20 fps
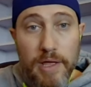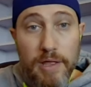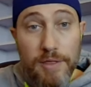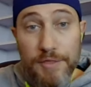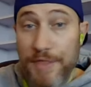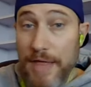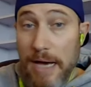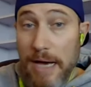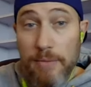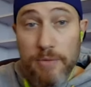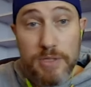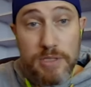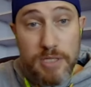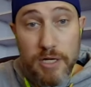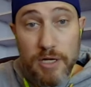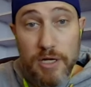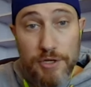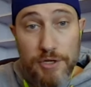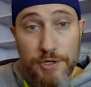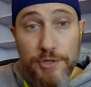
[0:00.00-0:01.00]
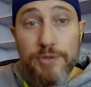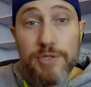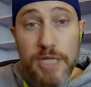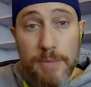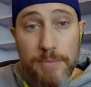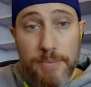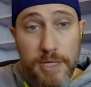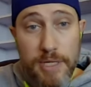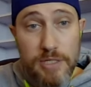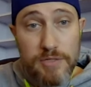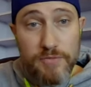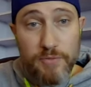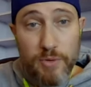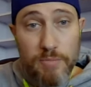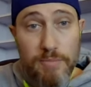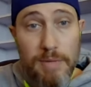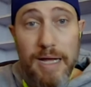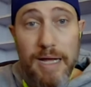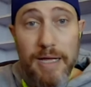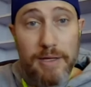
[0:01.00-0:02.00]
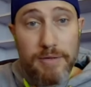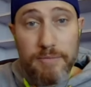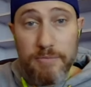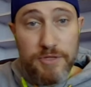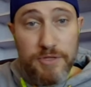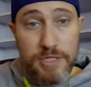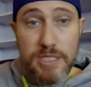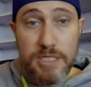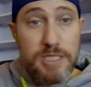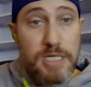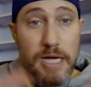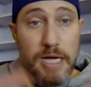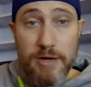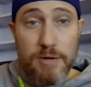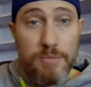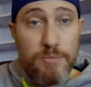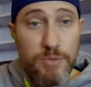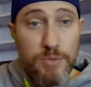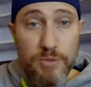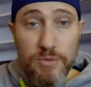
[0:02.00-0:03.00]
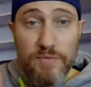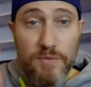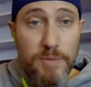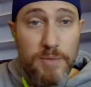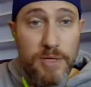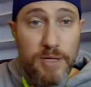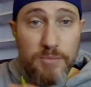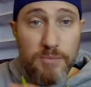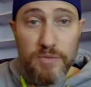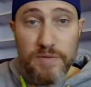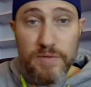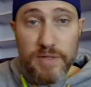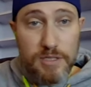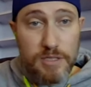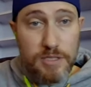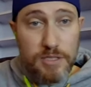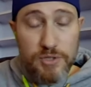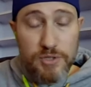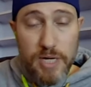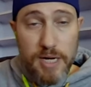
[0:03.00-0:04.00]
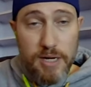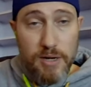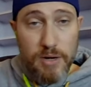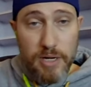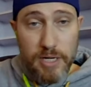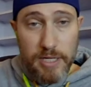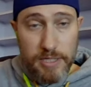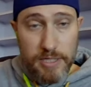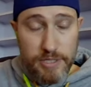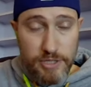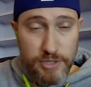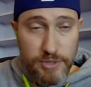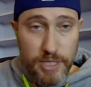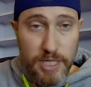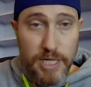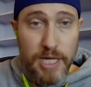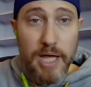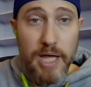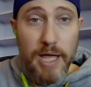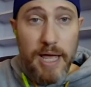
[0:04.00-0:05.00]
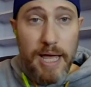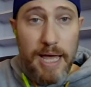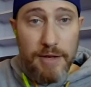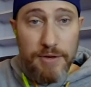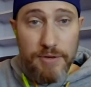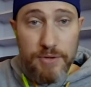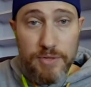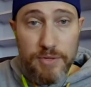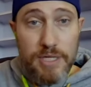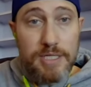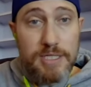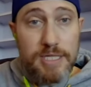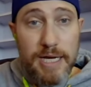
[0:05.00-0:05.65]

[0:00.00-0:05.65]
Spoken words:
that was a huge impetus for this entire move, for me to move into the trading card industry and do this.